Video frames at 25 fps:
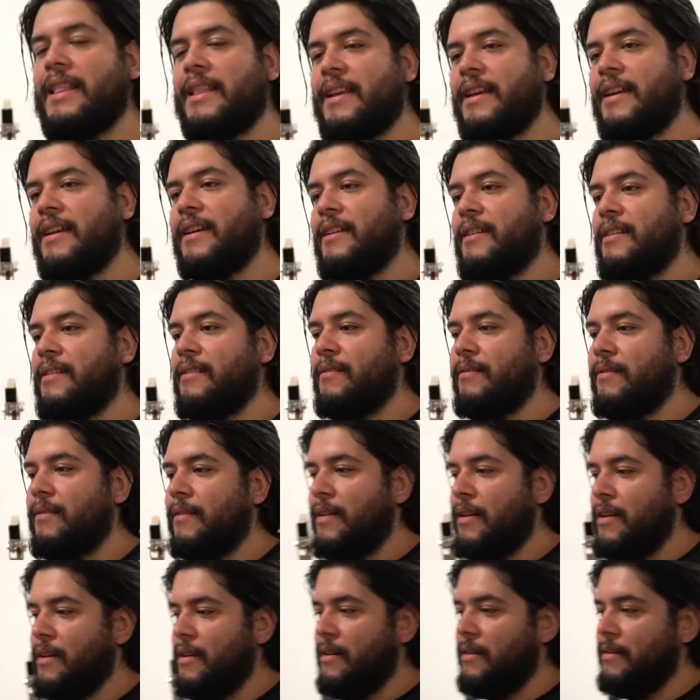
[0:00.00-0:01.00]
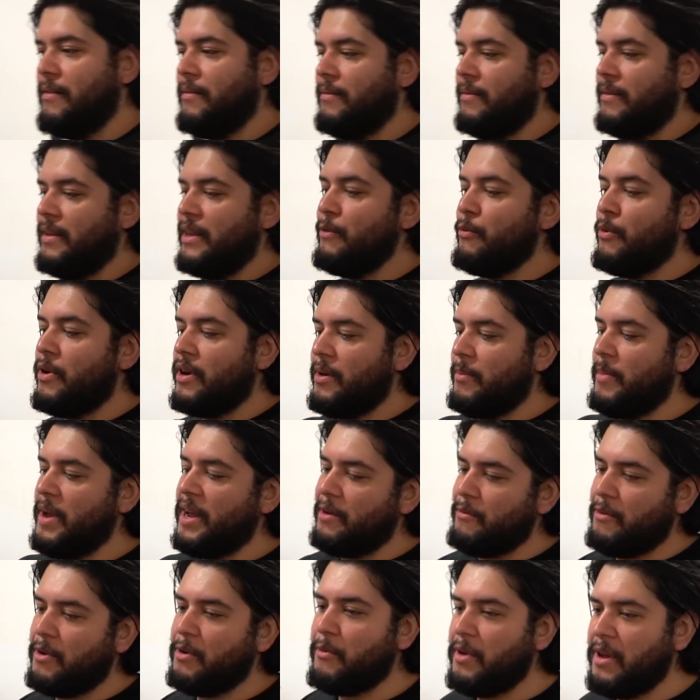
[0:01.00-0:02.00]
then he wanted to
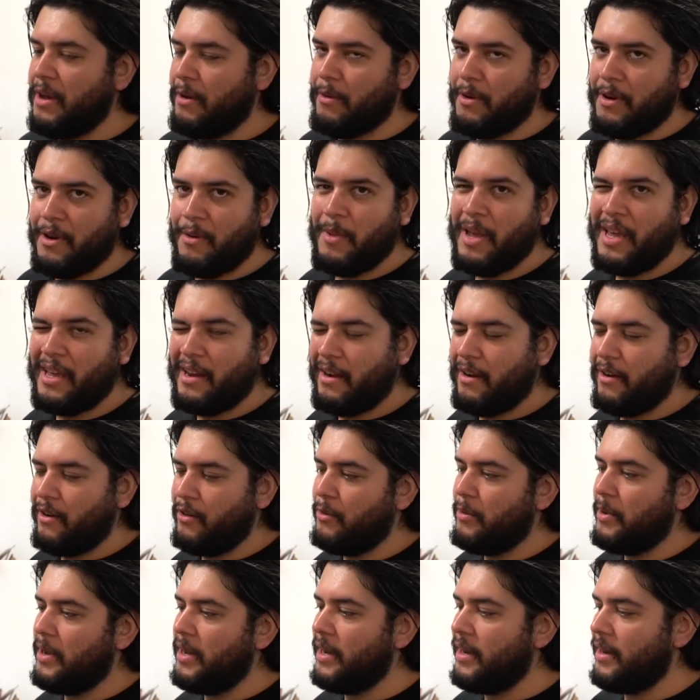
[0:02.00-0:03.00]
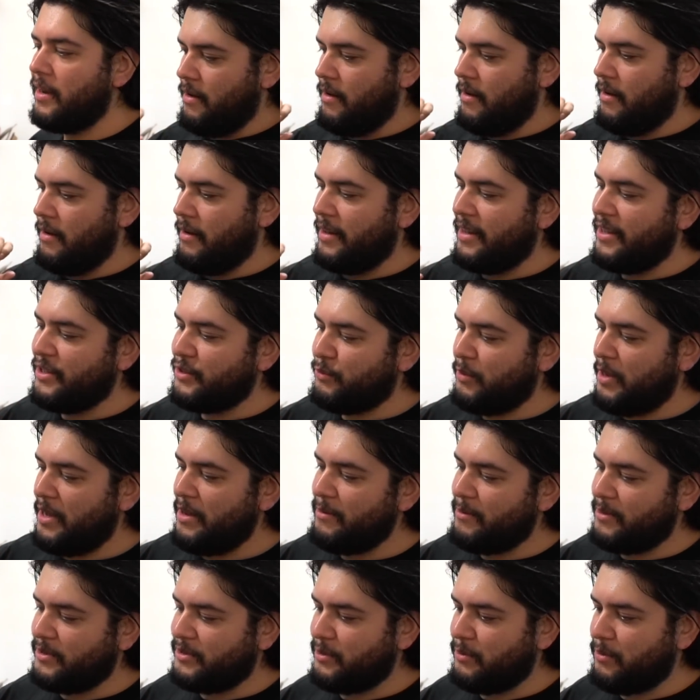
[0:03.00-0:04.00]
make it one way, I wanted to make it another way. His
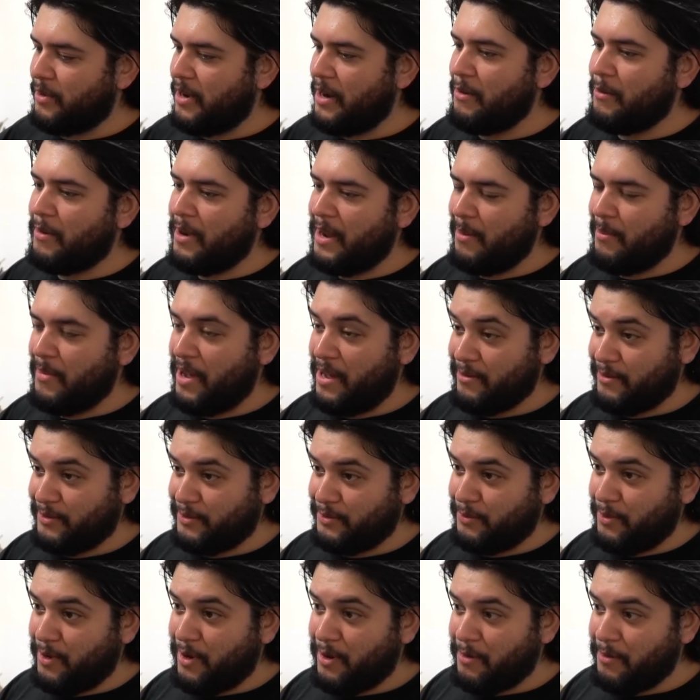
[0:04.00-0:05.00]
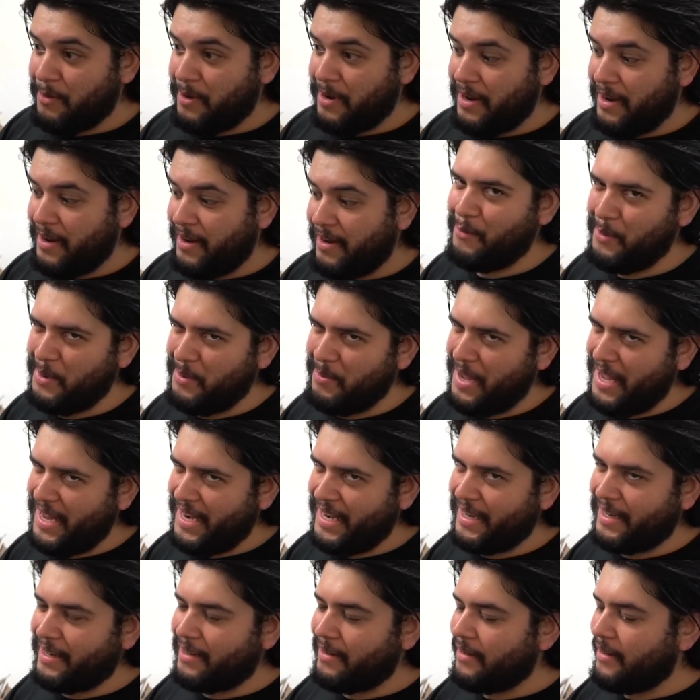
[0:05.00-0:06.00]
way was the right way, mine was the wrong way. How we
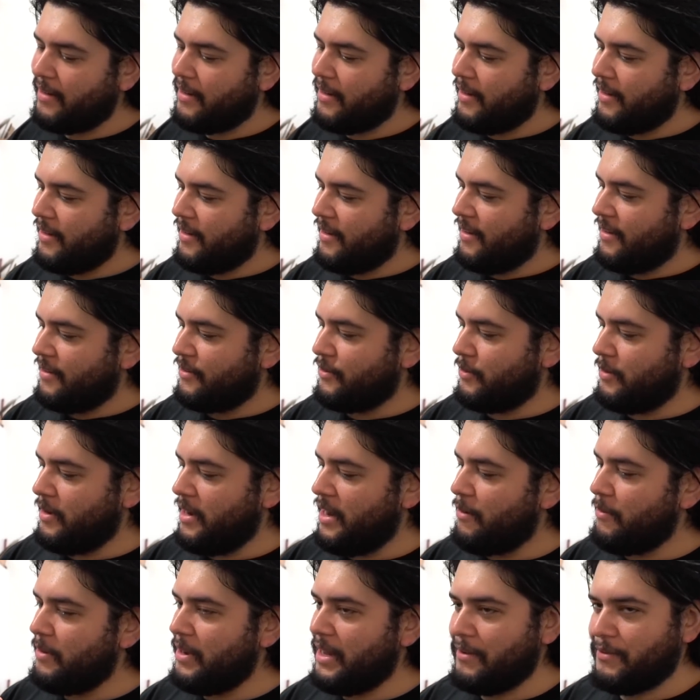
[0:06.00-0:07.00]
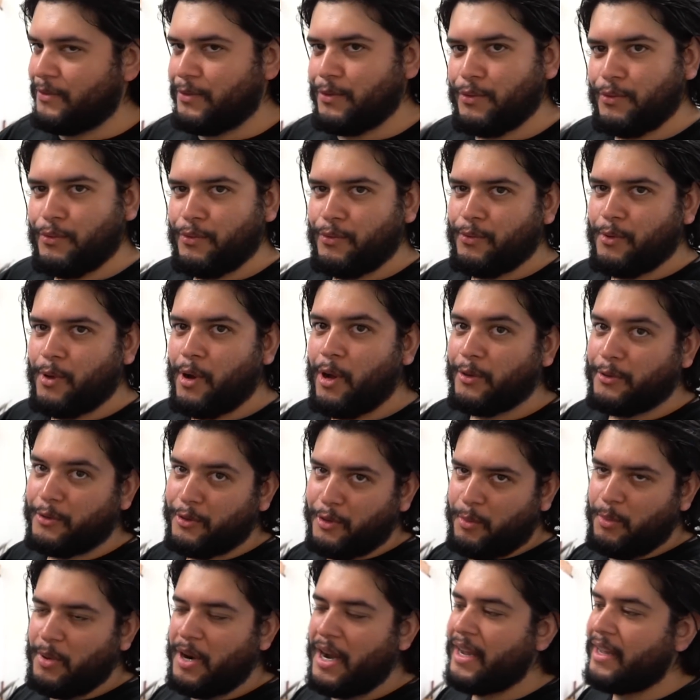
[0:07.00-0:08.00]
made it. So now we have to
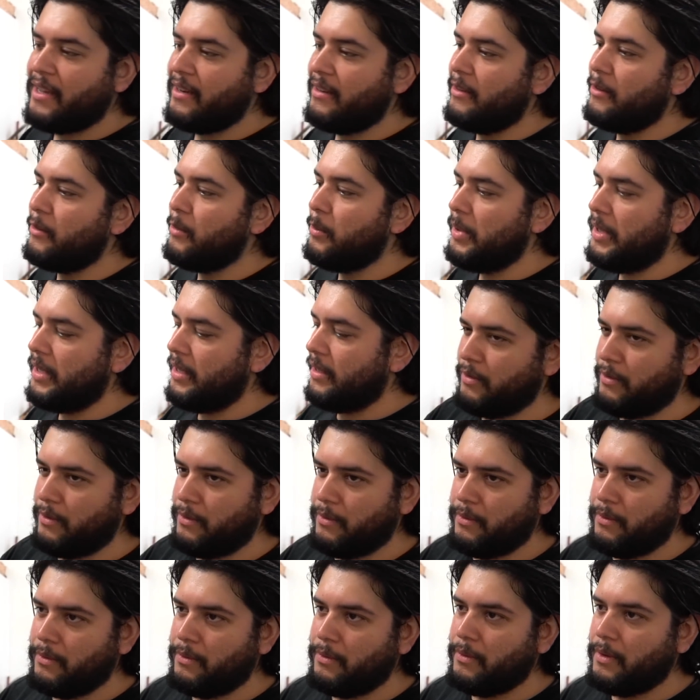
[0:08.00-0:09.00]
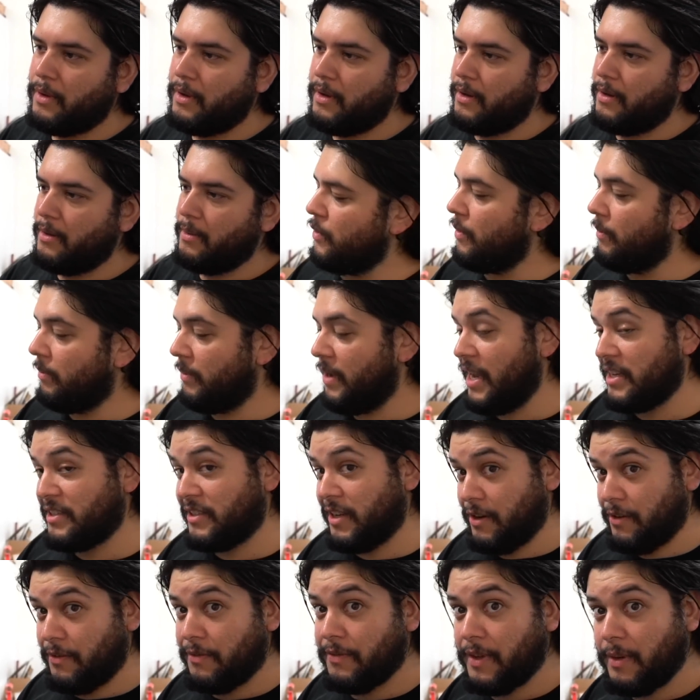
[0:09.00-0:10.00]
alter the bracket a little bit so the catch
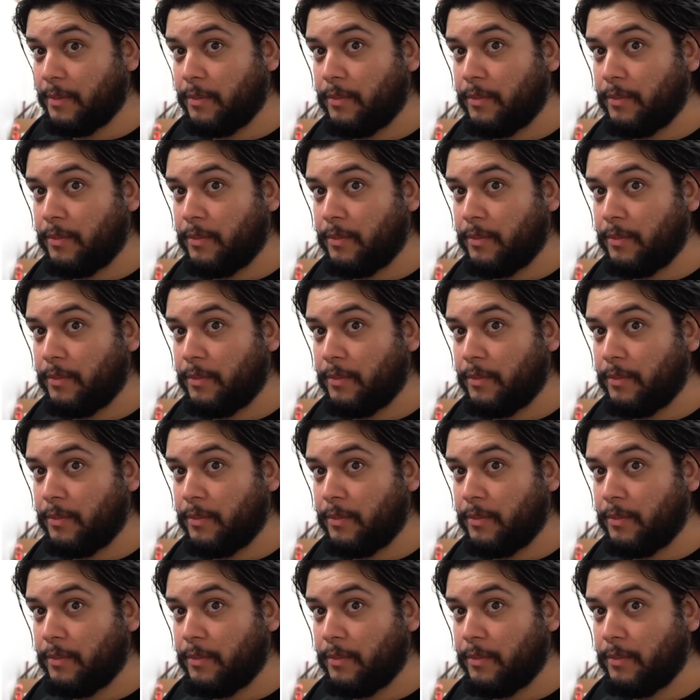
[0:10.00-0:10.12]
can will fit